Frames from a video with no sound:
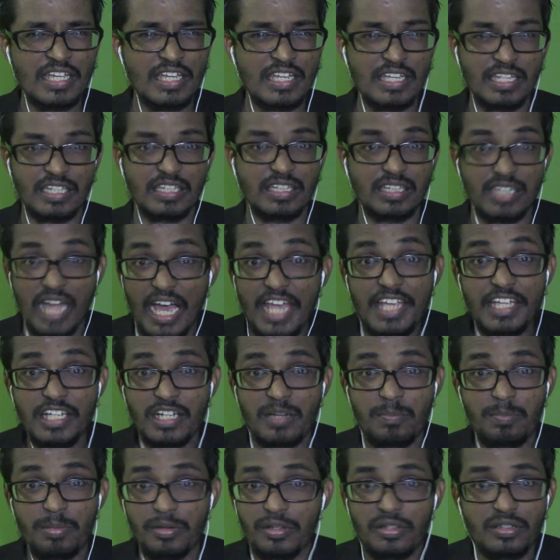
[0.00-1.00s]

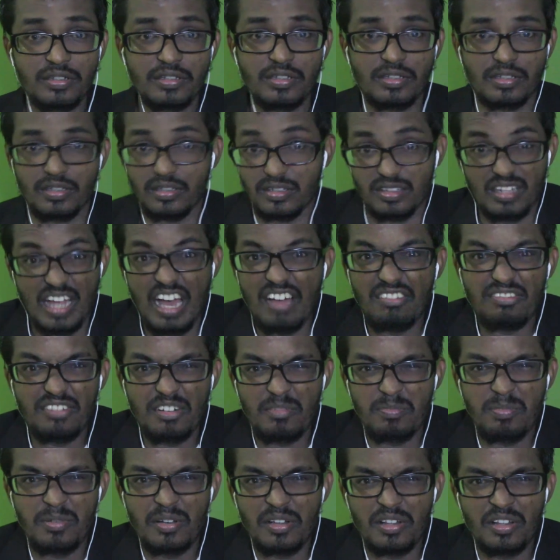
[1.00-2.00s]
likable,
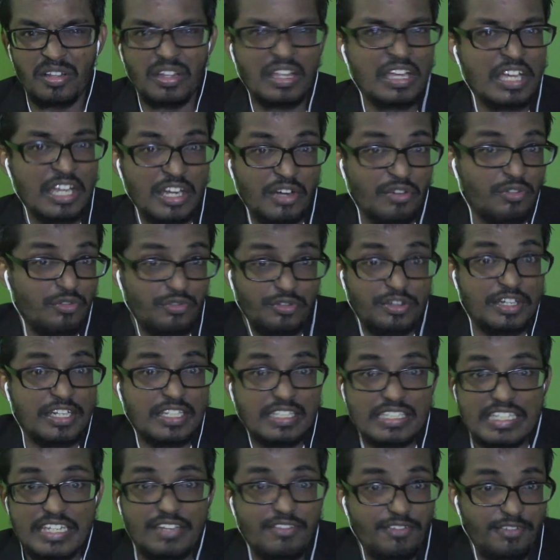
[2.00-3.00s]
lovable,
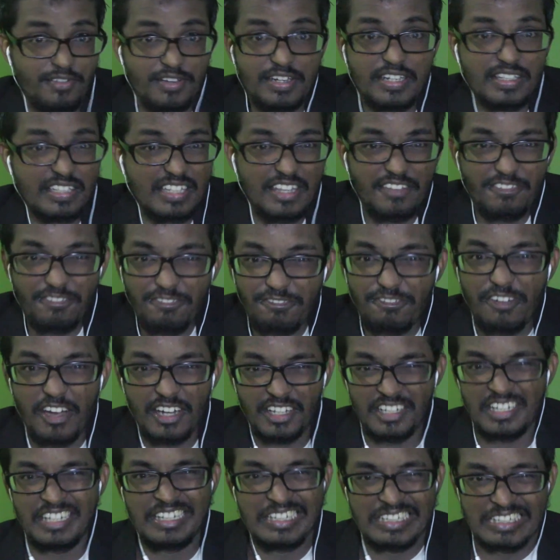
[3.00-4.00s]
really, really
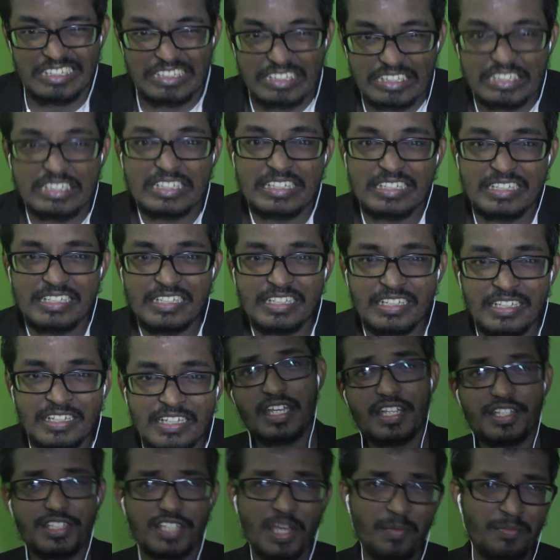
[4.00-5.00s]
fucking good.
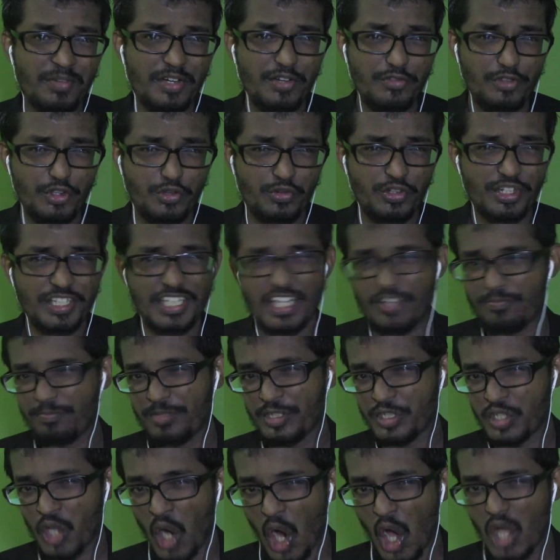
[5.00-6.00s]
Some reviewers have been
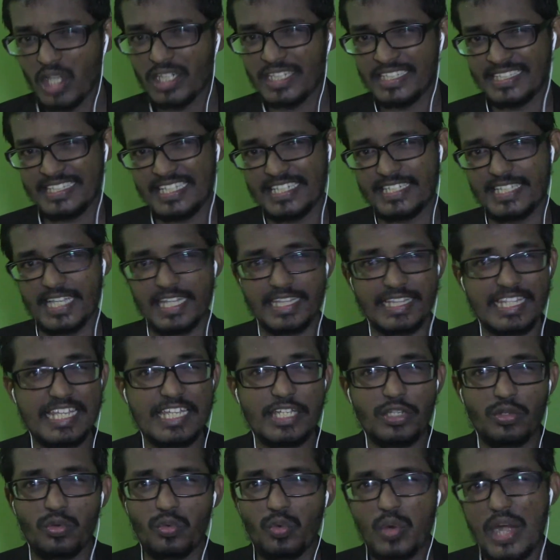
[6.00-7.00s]
calling this the
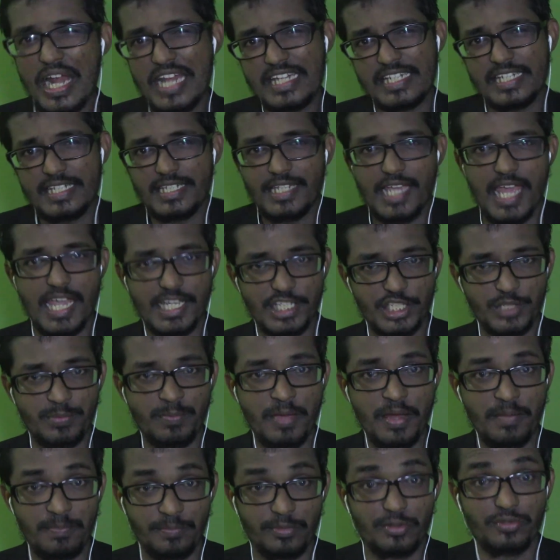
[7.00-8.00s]
greatest
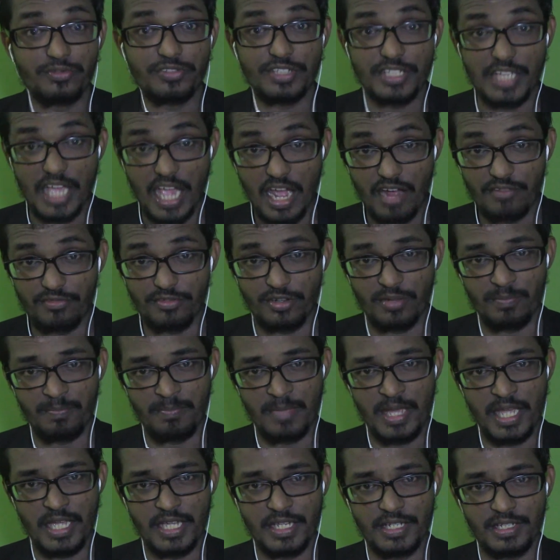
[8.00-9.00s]
X-Men movie ever
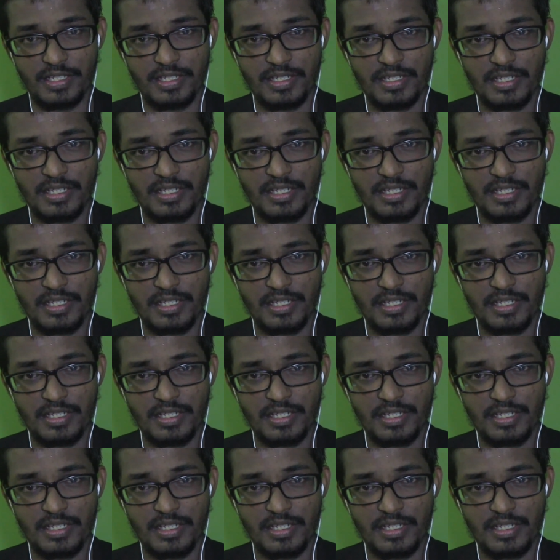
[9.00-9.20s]
made.